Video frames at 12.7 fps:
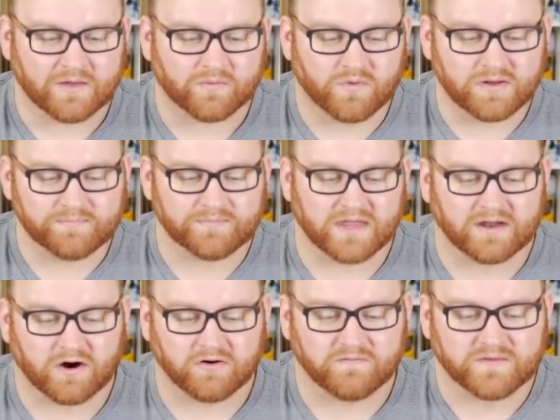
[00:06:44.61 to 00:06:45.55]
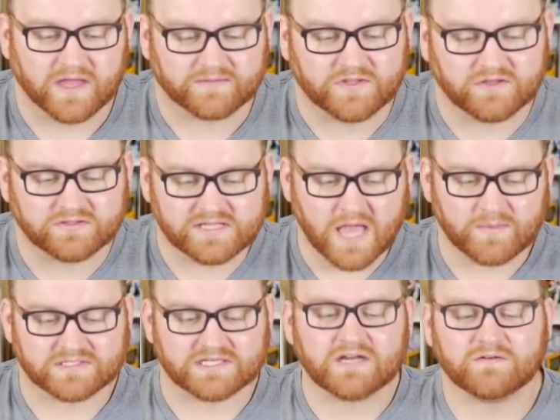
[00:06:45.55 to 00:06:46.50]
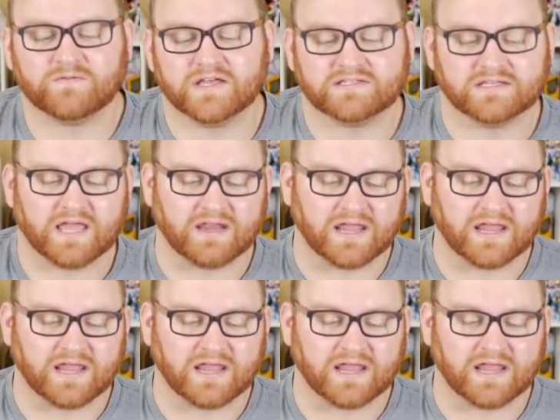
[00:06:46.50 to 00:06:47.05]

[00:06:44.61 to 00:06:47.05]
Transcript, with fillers: A one mana artifact, you can tap it, sacrifice it,